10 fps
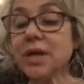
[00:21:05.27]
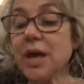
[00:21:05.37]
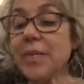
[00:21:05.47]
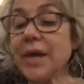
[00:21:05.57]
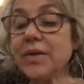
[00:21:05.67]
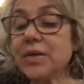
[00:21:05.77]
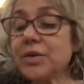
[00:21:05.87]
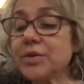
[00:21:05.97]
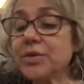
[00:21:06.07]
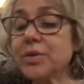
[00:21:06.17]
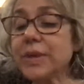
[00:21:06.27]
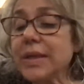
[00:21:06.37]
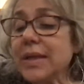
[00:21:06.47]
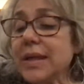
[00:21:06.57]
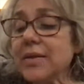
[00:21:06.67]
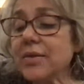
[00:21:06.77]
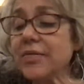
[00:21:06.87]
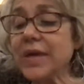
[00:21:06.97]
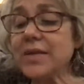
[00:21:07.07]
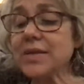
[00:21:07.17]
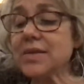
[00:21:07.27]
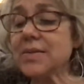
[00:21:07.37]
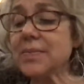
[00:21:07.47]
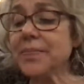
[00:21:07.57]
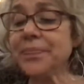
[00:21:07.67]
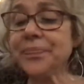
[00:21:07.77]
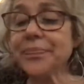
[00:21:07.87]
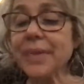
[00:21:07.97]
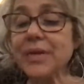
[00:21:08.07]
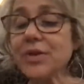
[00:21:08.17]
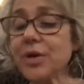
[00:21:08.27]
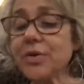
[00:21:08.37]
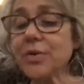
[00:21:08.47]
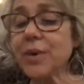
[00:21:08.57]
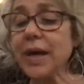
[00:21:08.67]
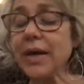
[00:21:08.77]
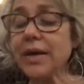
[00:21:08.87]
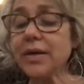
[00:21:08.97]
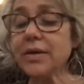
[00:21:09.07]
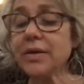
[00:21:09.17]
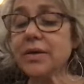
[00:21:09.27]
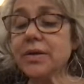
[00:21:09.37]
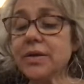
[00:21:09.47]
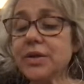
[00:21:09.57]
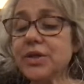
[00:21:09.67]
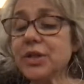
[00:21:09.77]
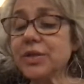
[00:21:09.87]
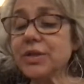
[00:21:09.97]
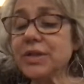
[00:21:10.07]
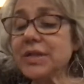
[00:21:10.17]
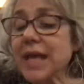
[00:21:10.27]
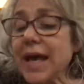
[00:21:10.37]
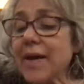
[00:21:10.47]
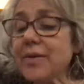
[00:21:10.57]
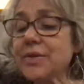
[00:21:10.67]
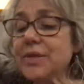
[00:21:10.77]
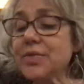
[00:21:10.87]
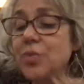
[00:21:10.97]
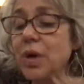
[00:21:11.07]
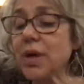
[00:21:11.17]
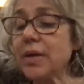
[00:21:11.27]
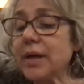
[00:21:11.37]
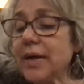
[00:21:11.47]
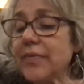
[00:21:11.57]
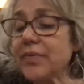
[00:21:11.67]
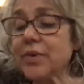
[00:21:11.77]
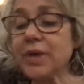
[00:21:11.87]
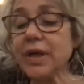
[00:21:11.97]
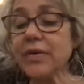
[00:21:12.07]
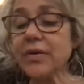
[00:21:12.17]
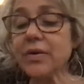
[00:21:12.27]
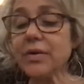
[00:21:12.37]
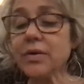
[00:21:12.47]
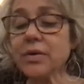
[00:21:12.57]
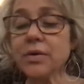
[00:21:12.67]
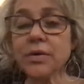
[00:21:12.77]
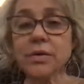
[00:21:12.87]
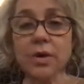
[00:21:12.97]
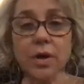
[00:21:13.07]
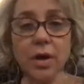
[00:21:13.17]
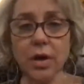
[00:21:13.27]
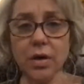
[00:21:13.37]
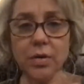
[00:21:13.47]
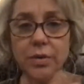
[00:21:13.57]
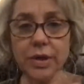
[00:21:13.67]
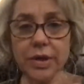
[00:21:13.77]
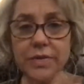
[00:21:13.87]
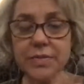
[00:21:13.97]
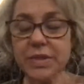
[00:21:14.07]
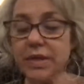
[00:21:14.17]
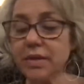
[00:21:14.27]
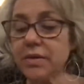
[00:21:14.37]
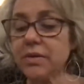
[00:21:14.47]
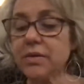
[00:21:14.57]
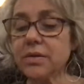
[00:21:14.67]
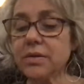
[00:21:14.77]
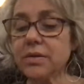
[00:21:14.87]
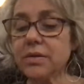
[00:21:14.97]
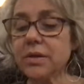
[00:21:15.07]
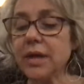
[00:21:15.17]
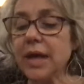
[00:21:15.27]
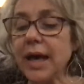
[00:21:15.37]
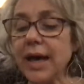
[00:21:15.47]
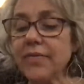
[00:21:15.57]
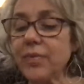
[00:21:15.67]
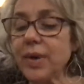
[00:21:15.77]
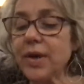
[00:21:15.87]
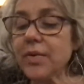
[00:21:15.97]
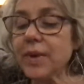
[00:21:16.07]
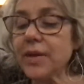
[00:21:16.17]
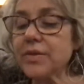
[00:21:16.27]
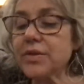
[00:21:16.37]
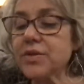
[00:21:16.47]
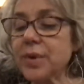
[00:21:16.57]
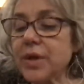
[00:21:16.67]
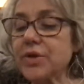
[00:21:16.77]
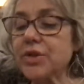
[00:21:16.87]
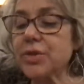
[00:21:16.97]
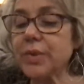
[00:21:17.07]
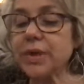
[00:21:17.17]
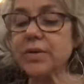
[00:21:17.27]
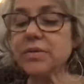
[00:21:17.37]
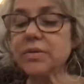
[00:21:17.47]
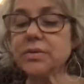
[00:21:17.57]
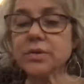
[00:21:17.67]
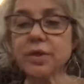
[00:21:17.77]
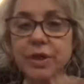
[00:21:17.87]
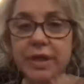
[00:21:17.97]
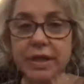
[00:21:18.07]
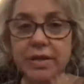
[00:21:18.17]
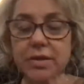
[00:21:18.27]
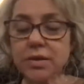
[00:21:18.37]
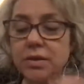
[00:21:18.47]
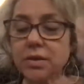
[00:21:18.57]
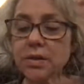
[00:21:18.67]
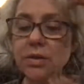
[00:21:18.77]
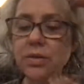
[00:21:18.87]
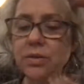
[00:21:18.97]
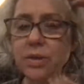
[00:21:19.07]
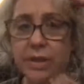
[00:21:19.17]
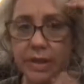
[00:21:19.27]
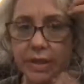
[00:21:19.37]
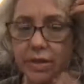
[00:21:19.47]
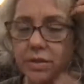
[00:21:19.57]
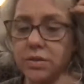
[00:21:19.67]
Amanda looked quickly at their faces and turned away. She looked into houses one after another. All were empty. Halfway around the square she went, looking, looking.